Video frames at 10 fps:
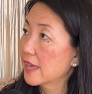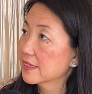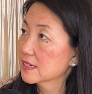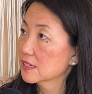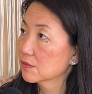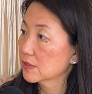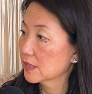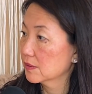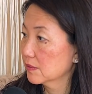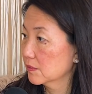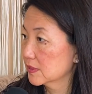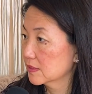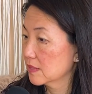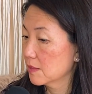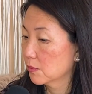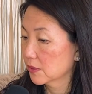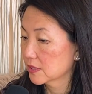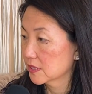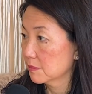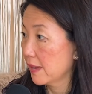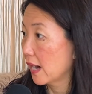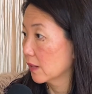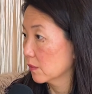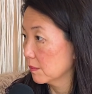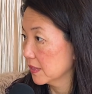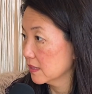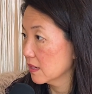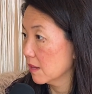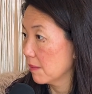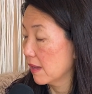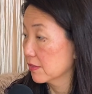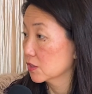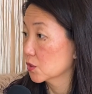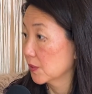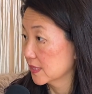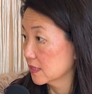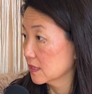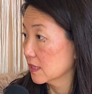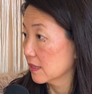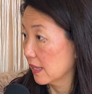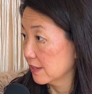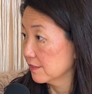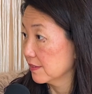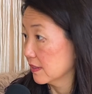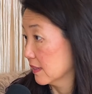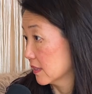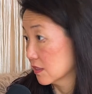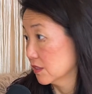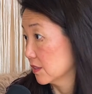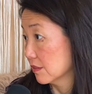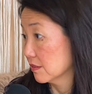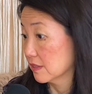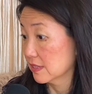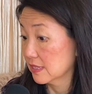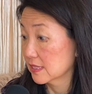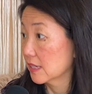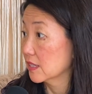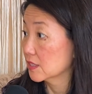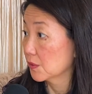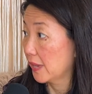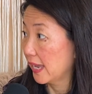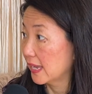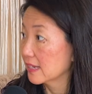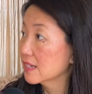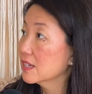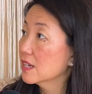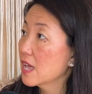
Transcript: I think it really was important to empower women about their choices in life and like to do the things that it's okay.